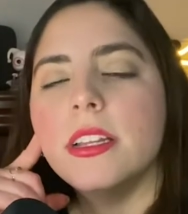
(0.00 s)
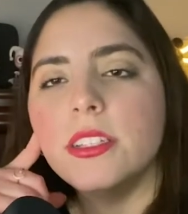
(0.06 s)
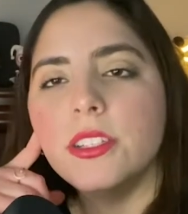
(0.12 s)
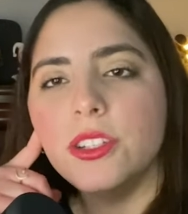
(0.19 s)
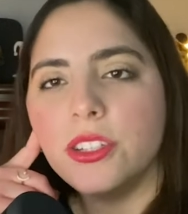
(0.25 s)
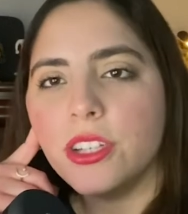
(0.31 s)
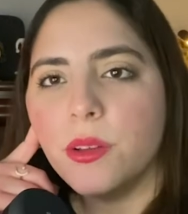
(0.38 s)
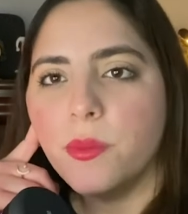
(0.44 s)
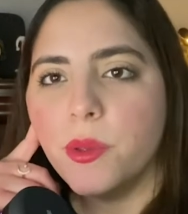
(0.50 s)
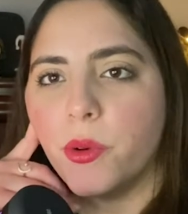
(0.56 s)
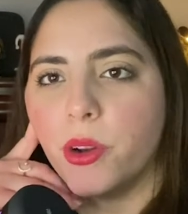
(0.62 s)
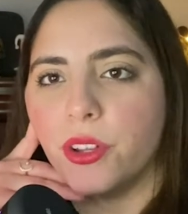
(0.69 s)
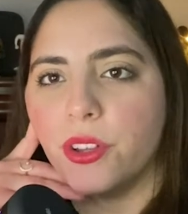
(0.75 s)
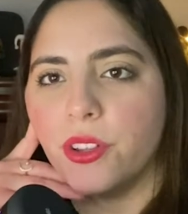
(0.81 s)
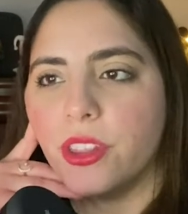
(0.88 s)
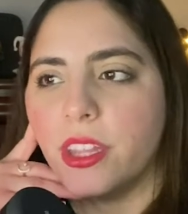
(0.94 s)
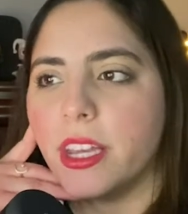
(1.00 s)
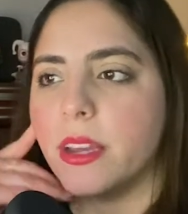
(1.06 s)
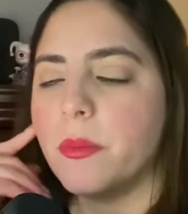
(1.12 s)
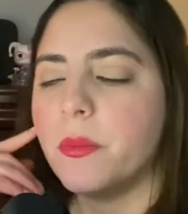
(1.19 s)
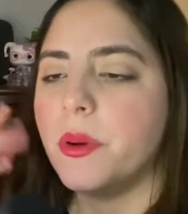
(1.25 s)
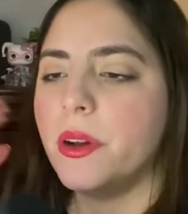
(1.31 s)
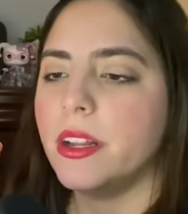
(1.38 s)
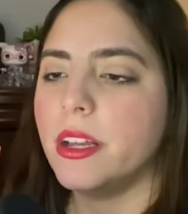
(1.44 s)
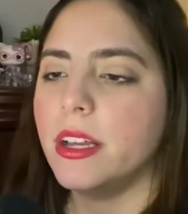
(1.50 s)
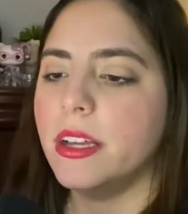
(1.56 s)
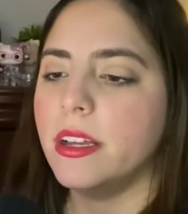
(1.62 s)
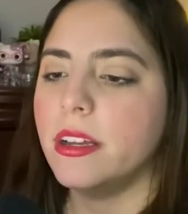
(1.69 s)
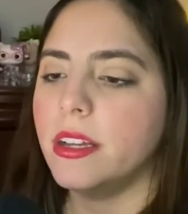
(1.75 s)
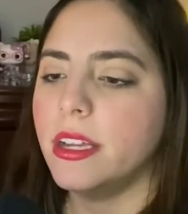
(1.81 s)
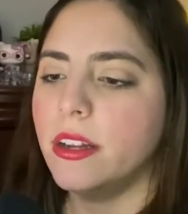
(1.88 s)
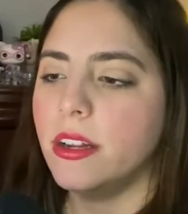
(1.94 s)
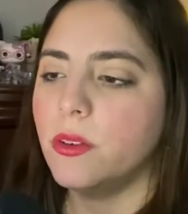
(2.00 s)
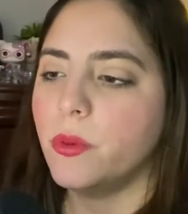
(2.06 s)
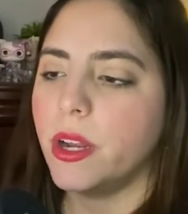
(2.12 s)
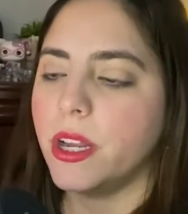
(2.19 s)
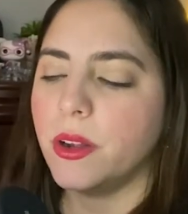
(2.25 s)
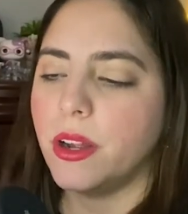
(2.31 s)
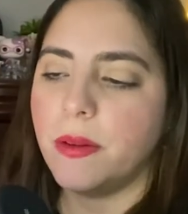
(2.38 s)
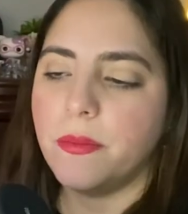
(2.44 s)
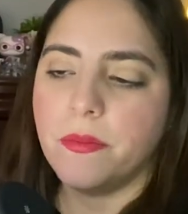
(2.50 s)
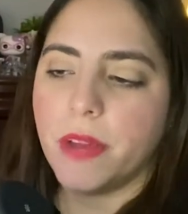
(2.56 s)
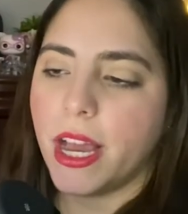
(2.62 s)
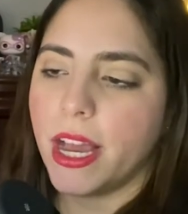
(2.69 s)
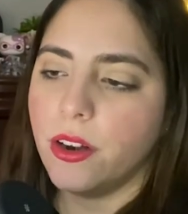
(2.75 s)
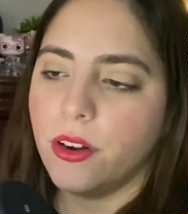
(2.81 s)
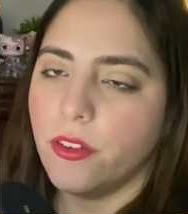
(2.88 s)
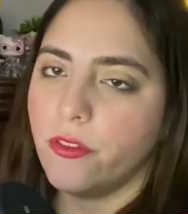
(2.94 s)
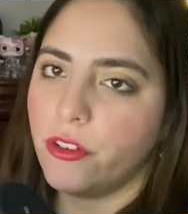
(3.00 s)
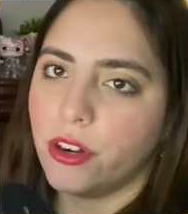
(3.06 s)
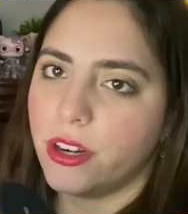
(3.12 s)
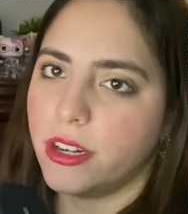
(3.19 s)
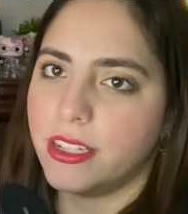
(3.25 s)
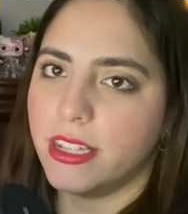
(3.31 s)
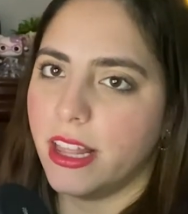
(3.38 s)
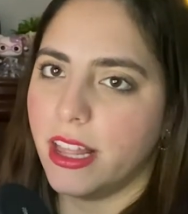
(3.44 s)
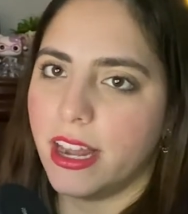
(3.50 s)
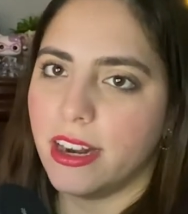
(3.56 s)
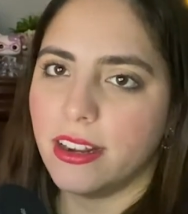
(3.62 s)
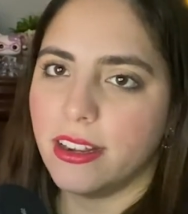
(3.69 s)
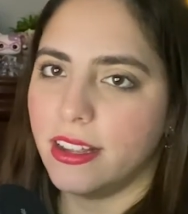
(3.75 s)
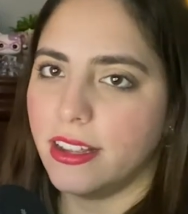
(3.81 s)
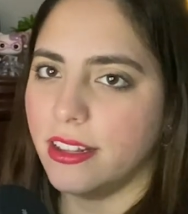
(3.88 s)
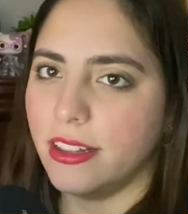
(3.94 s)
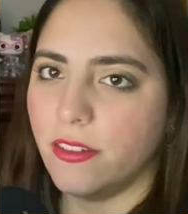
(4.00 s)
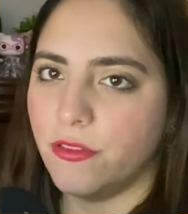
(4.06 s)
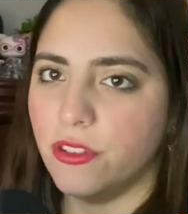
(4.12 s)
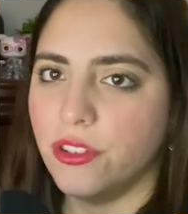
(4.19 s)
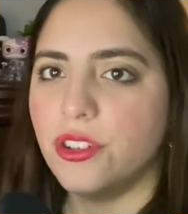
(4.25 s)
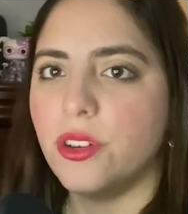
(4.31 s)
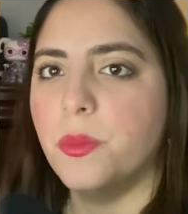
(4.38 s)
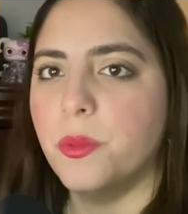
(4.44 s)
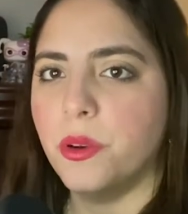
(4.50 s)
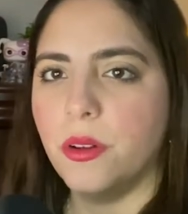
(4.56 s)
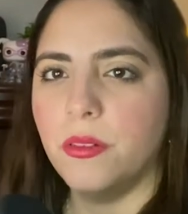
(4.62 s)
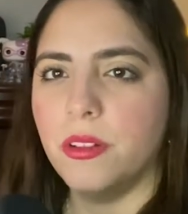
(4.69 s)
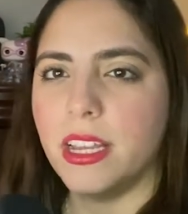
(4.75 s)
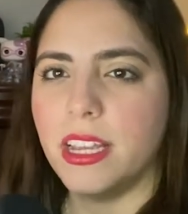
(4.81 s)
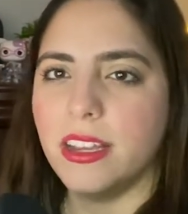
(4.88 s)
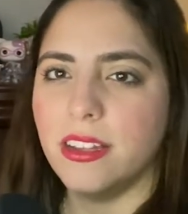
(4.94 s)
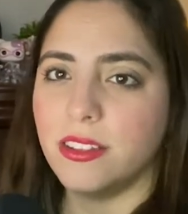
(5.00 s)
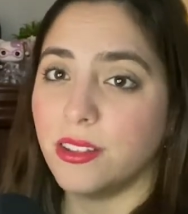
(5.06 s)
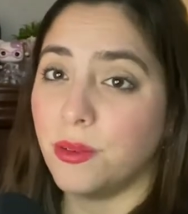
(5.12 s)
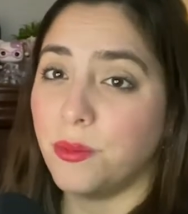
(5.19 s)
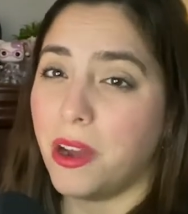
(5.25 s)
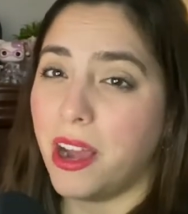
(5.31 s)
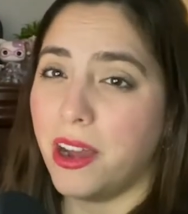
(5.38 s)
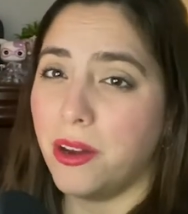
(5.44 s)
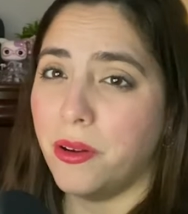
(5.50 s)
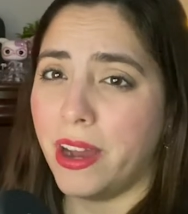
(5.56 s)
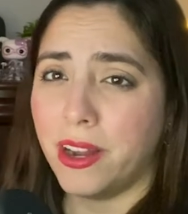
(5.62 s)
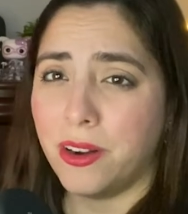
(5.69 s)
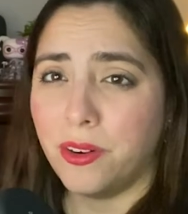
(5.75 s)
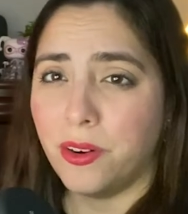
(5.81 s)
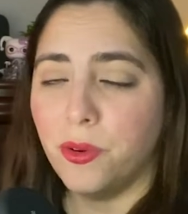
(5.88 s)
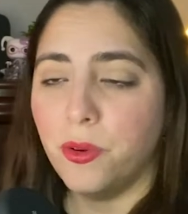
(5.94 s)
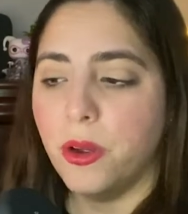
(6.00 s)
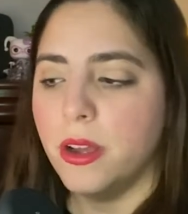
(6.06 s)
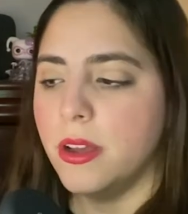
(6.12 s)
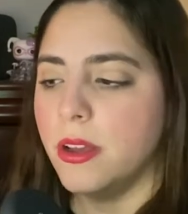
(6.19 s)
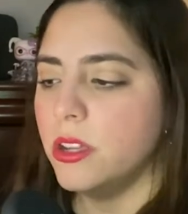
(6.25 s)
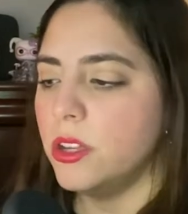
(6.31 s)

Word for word: You tell me what do you think. But either way, I don't know if we're gonna see that in the future, probably somehow. I don't know.